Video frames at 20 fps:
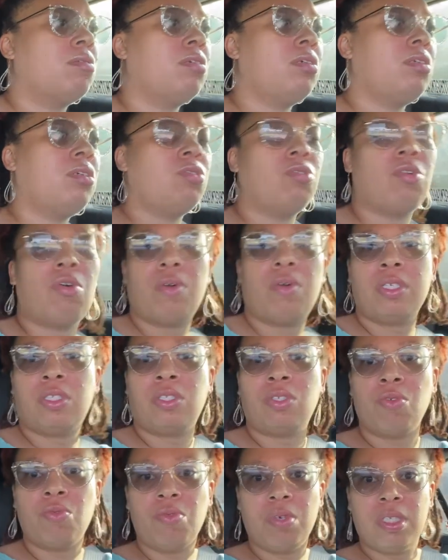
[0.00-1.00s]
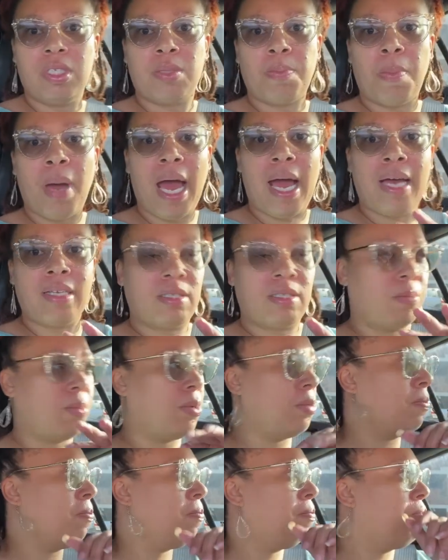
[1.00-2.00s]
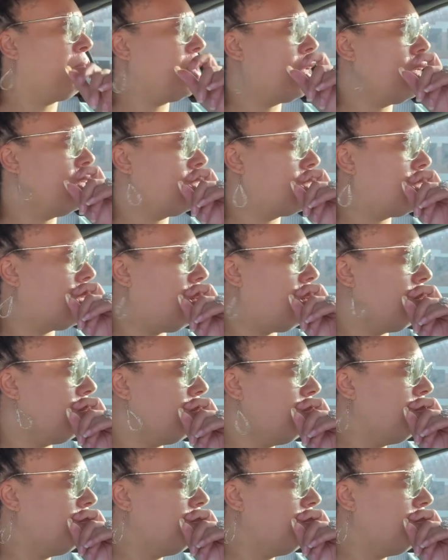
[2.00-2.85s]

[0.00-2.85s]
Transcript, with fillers: you know, as soon as possible. So,